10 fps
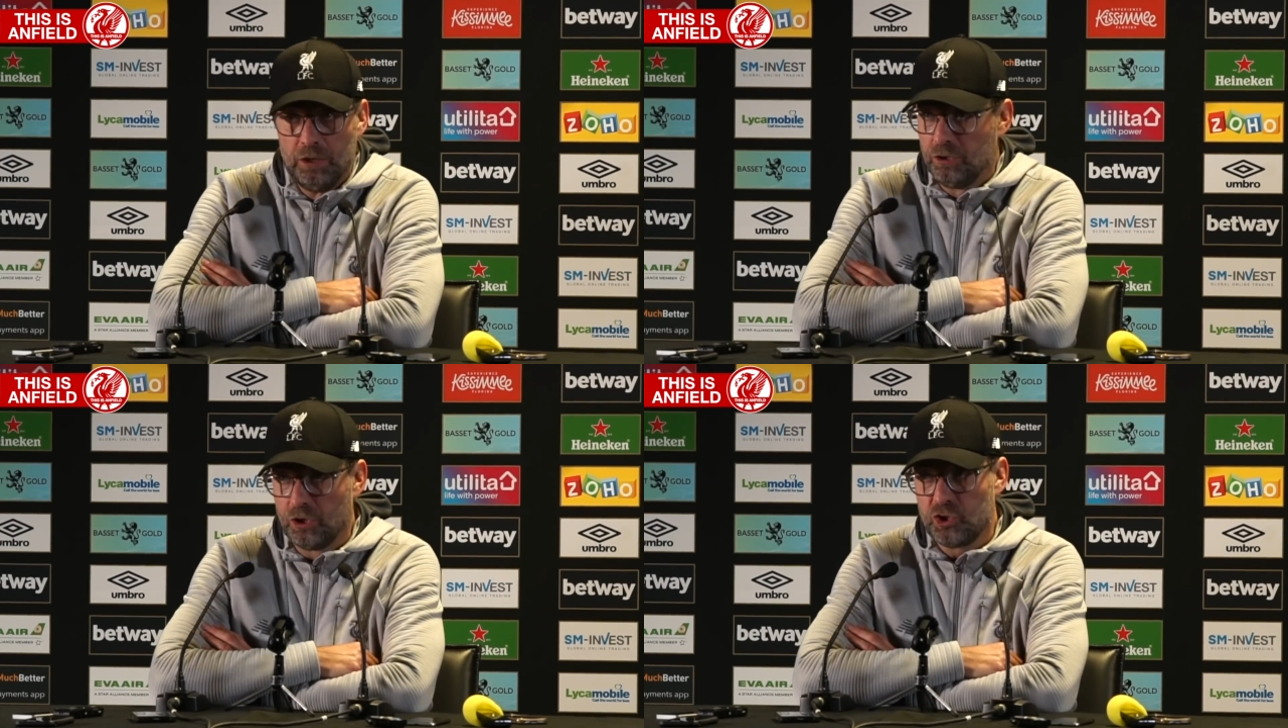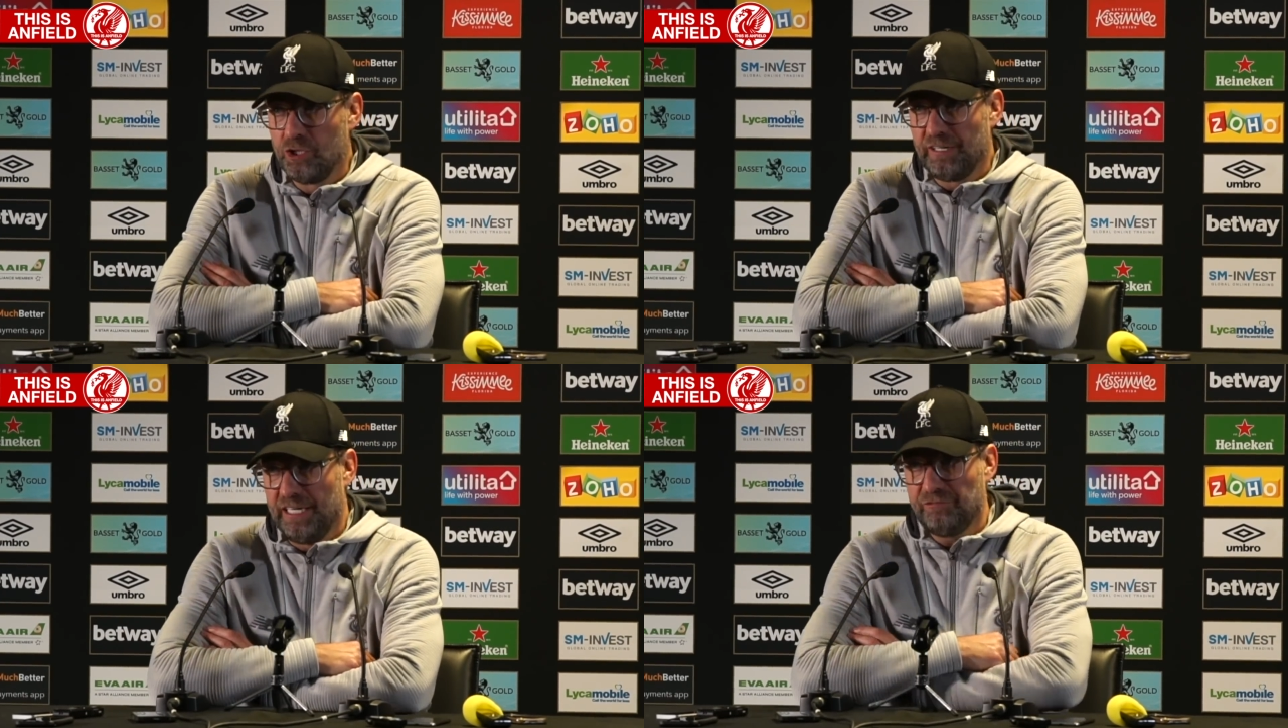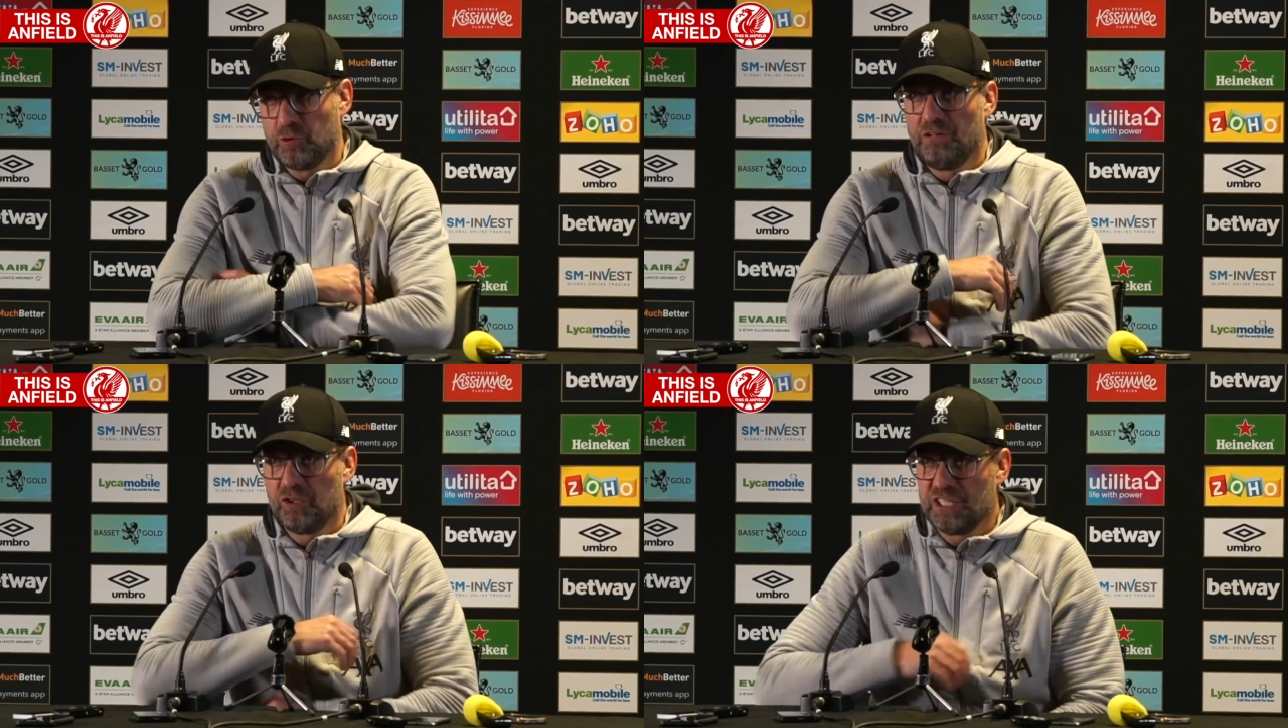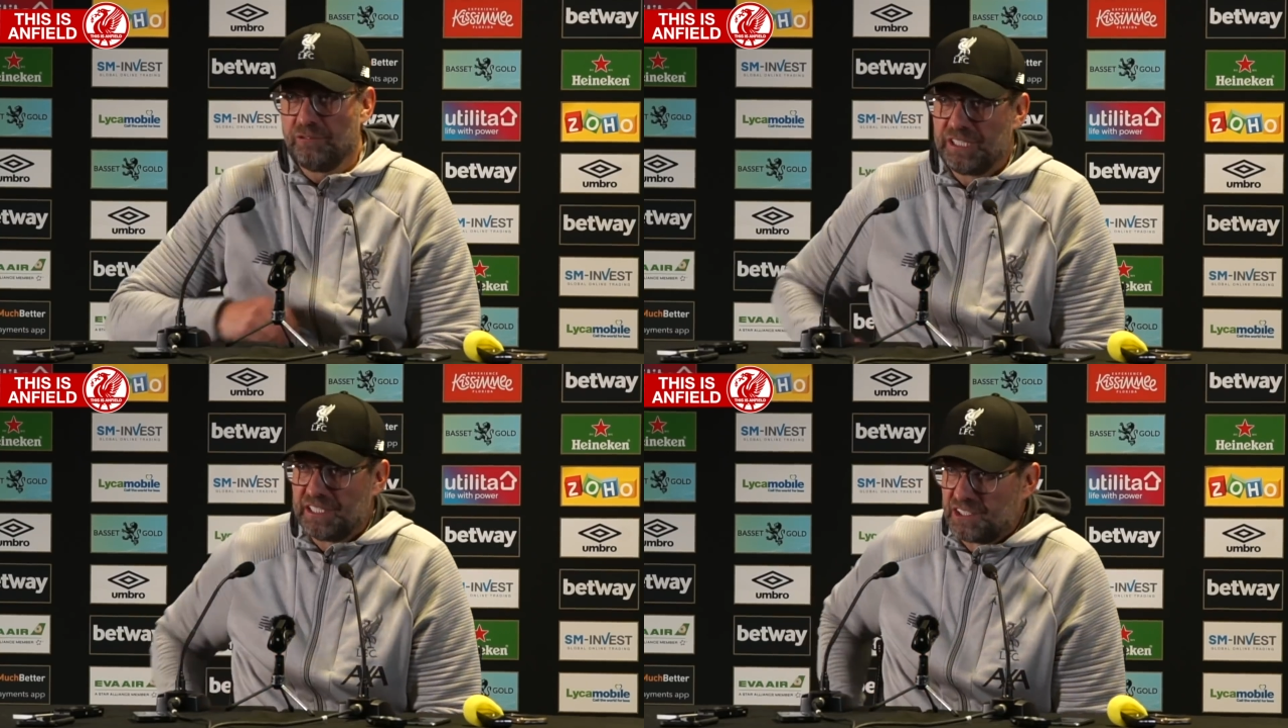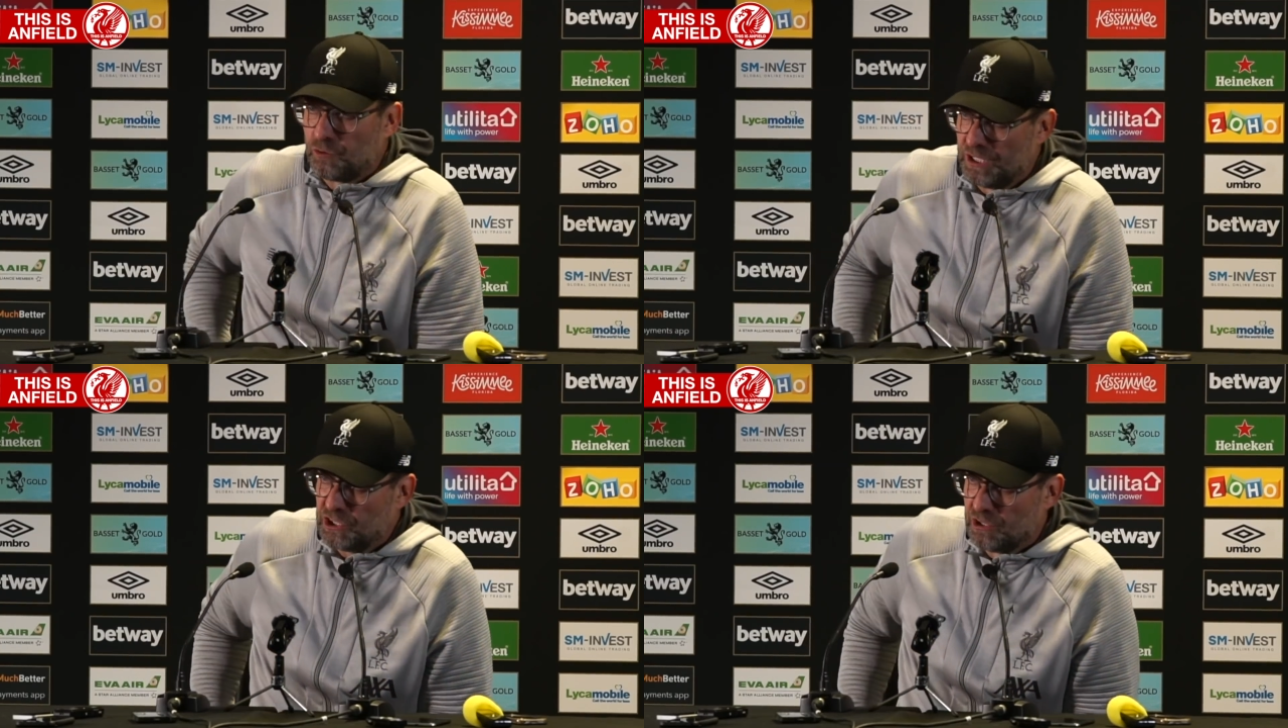Not sure if I have to. I was never in that
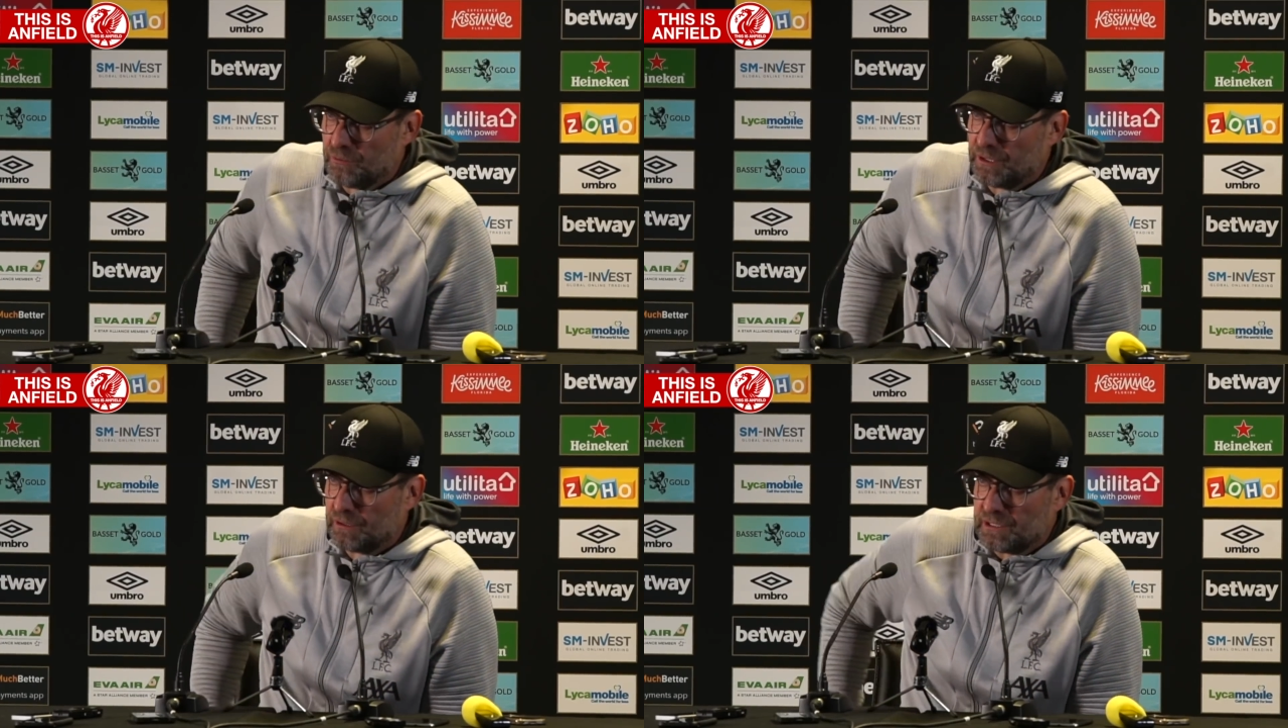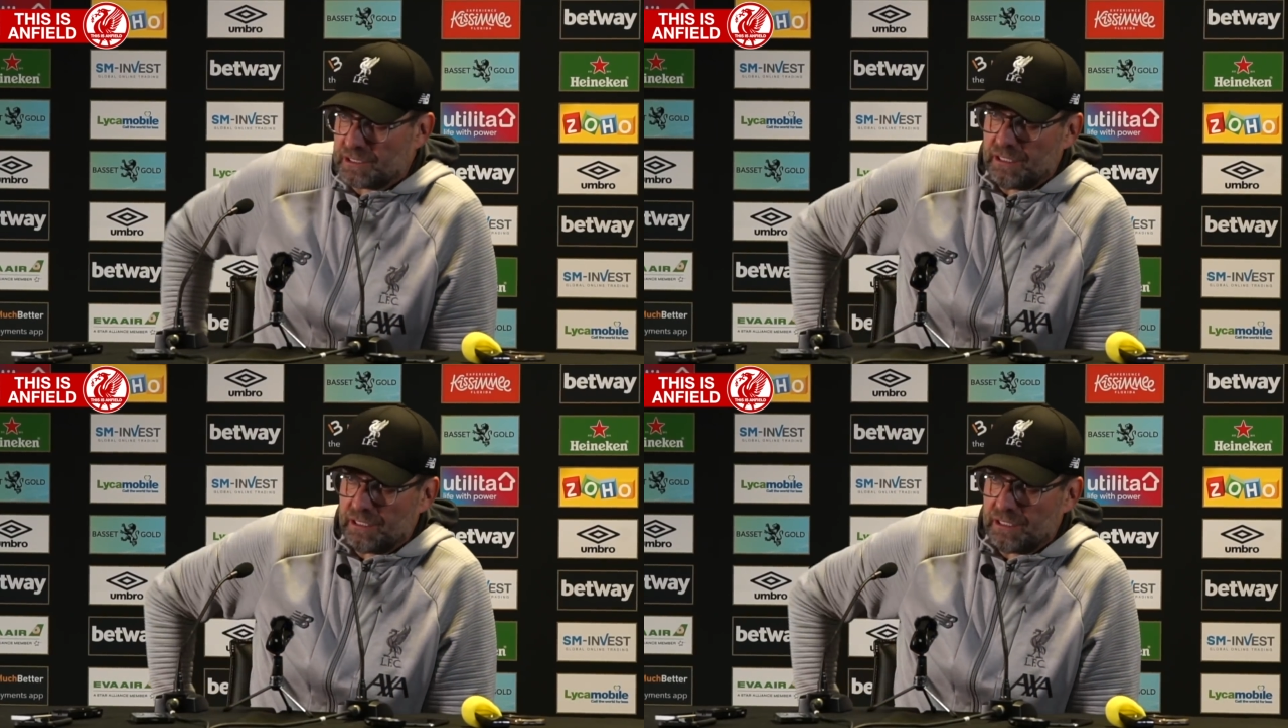situation, to be honest.